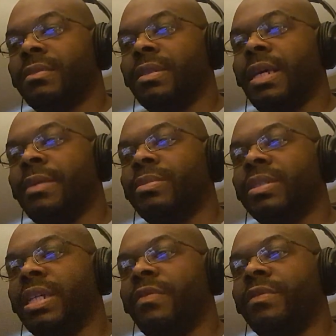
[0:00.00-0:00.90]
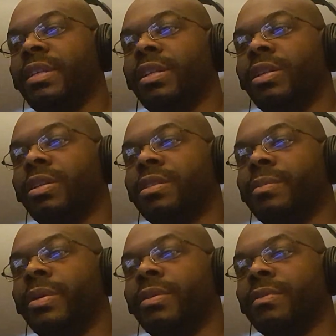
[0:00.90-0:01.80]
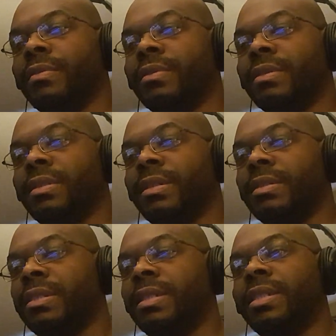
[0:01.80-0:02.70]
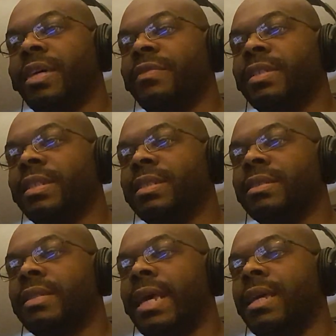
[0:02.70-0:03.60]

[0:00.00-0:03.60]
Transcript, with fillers: The game definitely looks beautiful. Definitely gets an